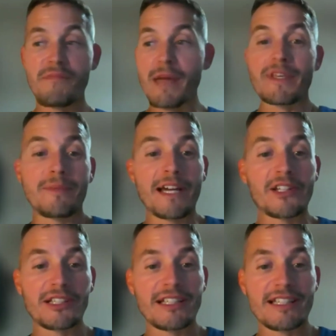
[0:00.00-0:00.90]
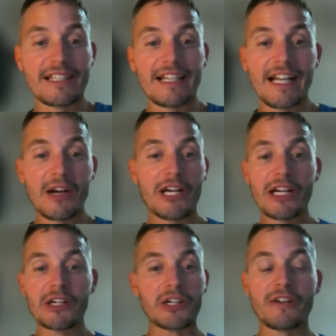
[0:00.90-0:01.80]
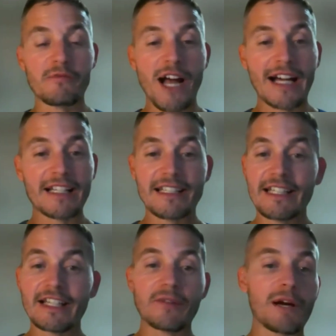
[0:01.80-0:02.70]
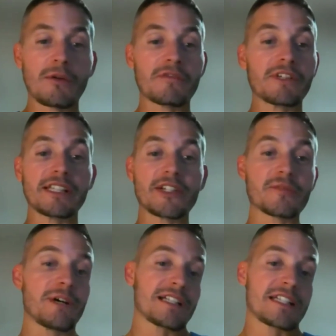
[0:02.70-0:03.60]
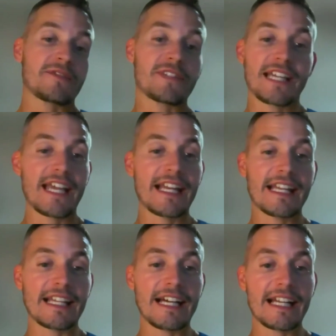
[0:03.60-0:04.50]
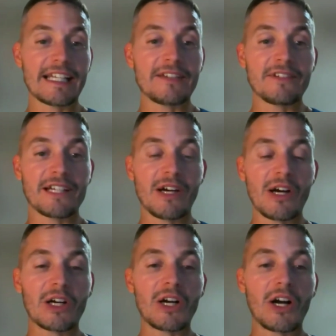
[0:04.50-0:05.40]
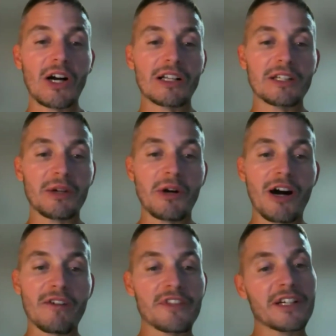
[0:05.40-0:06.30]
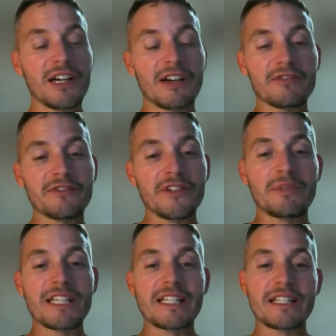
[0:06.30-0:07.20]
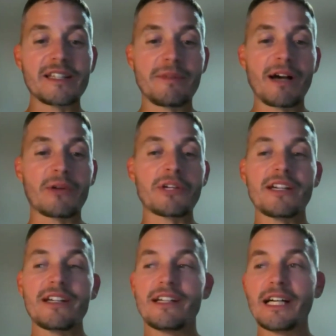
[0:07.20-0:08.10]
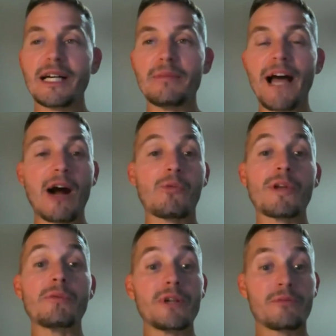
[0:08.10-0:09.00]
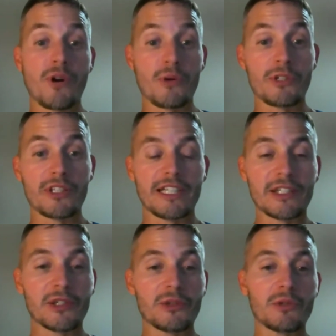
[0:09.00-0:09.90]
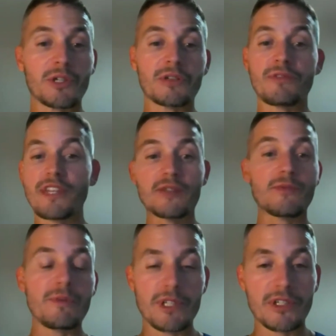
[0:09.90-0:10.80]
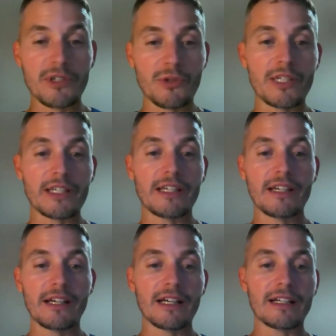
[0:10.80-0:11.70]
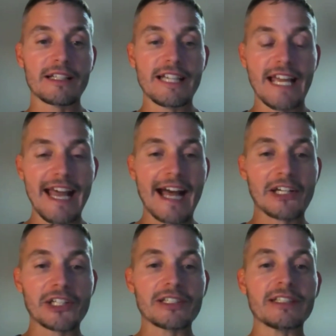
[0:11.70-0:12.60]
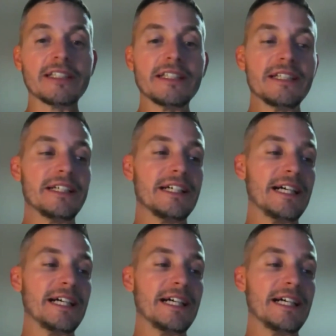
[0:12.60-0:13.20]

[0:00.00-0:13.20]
maybe specialists in an area or have practiced it and where we're really just pontificating and kind of giving our off the cuff opinions about how we would approach the issue or things we would do and to take action.